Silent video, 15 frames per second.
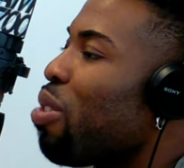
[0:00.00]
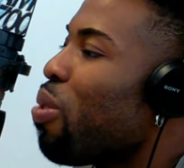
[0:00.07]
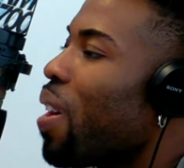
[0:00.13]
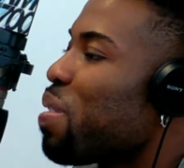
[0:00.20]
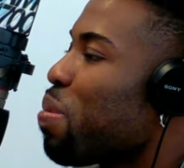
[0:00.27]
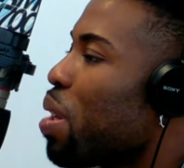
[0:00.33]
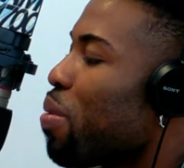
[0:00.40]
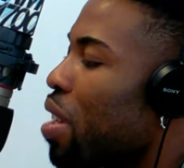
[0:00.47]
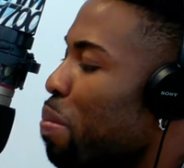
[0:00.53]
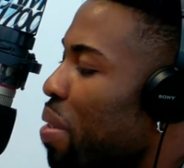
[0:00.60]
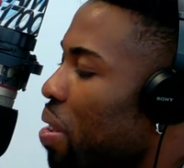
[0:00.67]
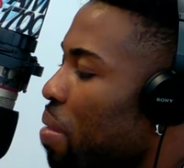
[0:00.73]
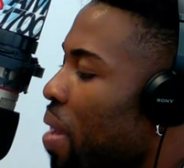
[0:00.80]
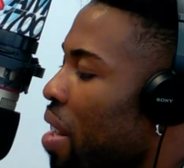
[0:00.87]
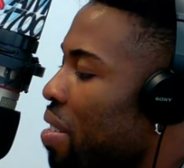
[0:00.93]
Who else would you want to
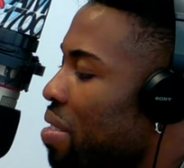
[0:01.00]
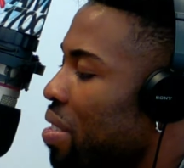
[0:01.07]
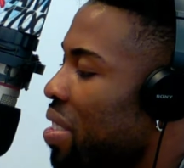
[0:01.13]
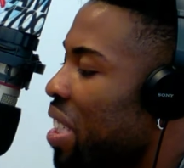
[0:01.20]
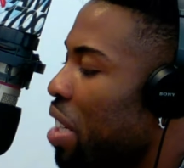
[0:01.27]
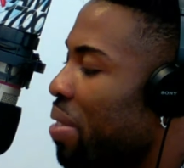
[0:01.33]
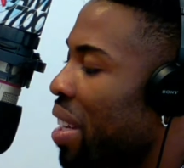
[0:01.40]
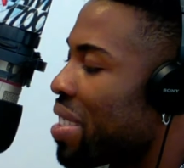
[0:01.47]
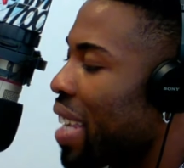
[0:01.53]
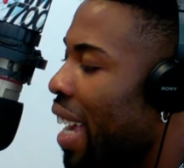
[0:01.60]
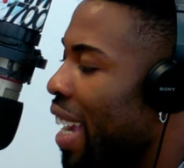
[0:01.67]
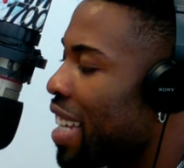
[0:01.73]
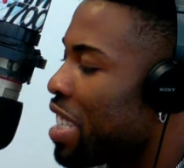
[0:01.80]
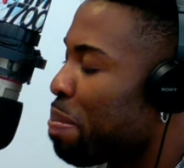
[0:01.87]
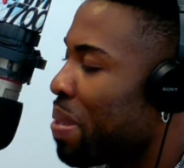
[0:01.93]
build around? Considering his
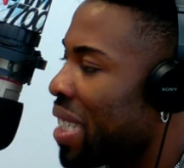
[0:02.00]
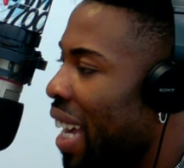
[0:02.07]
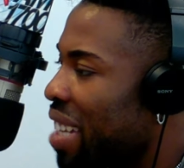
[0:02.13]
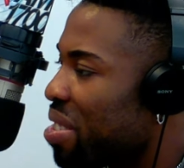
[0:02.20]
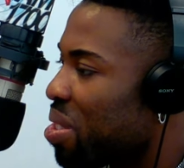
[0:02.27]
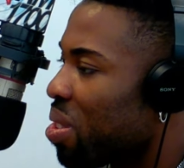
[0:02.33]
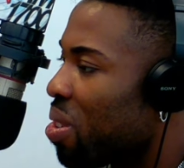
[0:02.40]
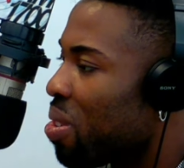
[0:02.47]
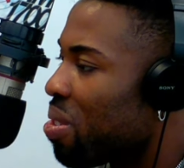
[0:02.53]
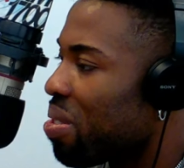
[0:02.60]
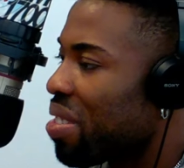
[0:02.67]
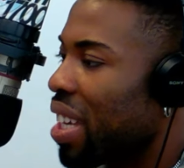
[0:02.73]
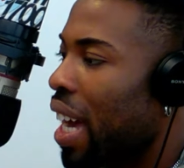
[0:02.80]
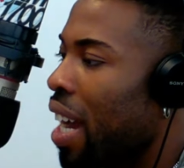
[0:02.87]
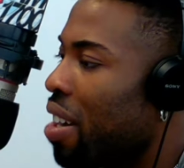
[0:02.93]
age,
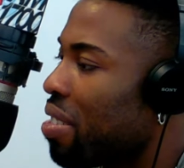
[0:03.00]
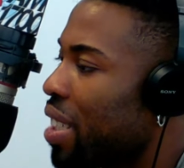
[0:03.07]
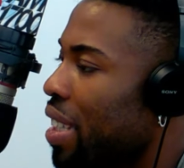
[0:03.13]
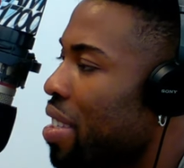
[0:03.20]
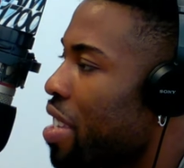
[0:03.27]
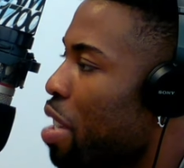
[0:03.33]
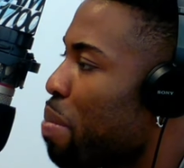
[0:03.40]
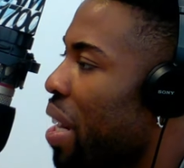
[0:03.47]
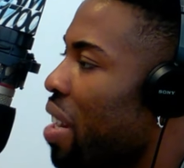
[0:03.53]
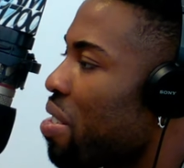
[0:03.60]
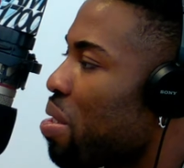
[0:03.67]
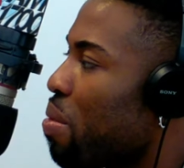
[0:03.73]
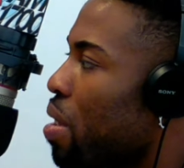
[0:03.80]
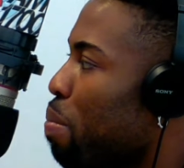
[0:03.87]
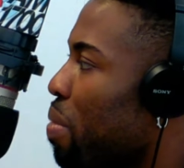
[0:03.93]
potential, I don't think there's anybody
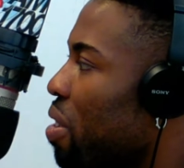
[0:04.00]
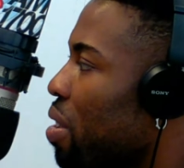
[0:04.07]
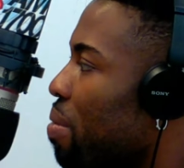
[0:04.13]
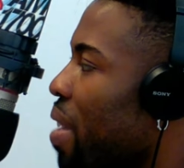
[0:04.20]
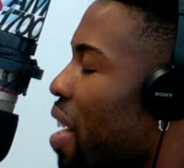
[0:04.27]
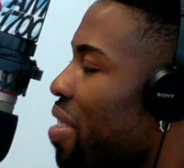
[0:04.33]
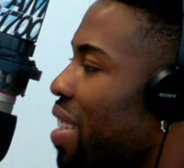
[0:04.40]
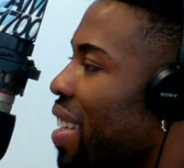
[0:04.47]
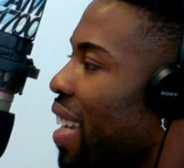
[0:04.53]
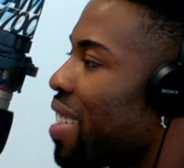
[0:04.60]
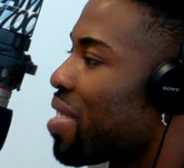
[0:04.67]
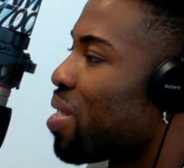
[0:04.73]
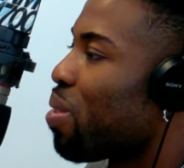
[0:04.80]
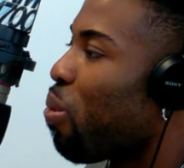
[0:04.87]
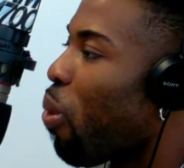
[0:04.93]
else you want to build around.
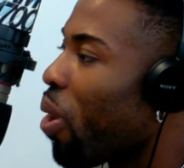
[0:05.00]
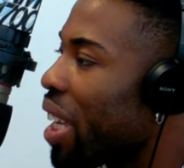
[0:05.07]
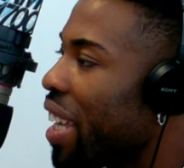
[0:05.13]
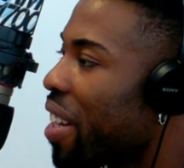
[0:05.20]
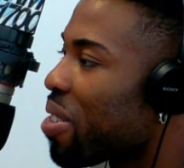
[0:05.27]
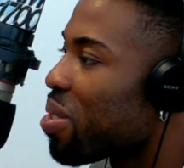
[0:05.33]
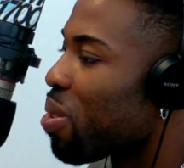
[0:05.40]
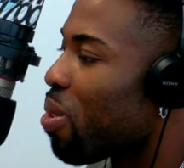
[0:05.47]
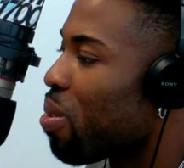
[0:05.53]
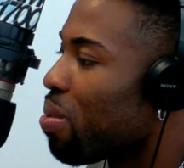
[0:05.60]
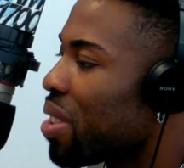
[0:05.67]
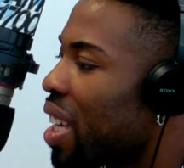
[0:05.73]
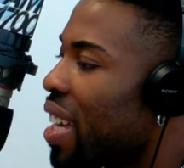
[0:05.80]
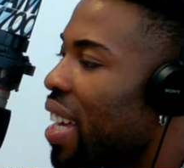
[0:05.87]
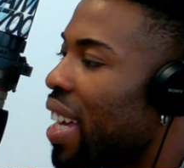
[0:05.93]
He's 20 years
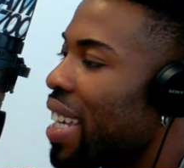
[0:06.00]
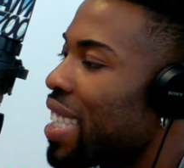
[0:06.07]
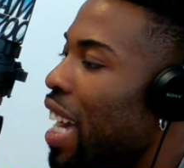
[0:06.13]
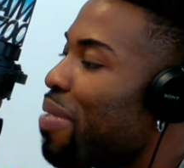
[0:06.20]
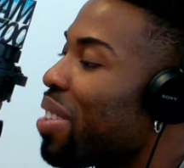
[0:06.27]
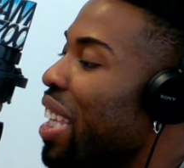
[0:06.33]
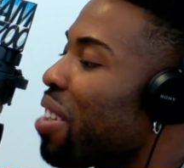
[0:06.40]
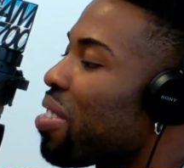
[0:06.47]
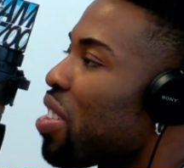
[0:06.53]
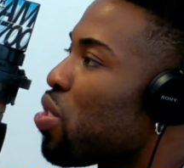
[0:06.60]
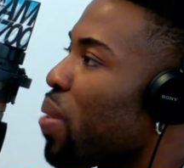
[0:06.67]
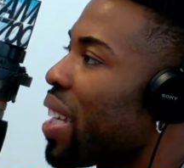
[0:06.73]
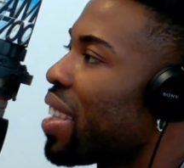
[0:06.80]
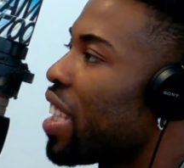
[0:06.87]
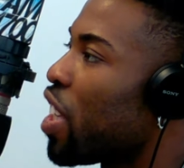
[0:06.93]
old. He's not even legal to
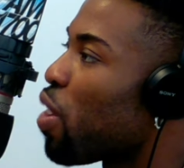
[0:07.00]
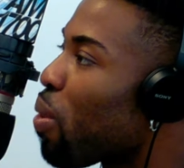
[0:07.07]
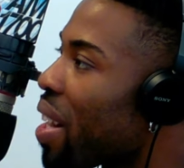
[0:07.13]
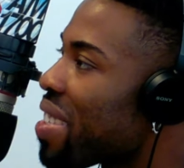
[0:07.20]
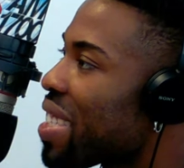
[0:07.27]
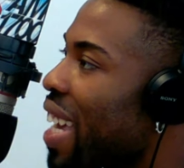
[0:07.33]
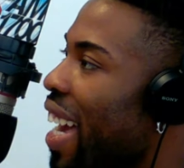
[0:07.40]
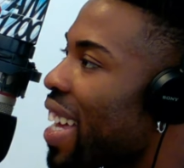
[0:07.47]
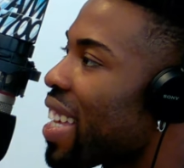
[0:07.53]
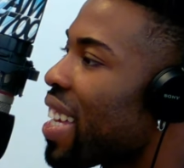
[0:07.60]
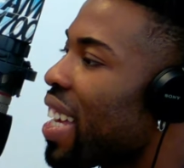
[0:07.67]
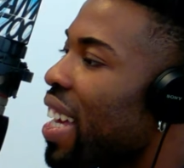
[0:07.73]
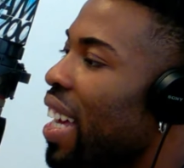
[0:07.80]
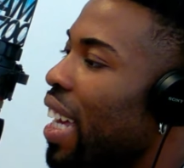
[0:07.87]
drink in the U.S. yet.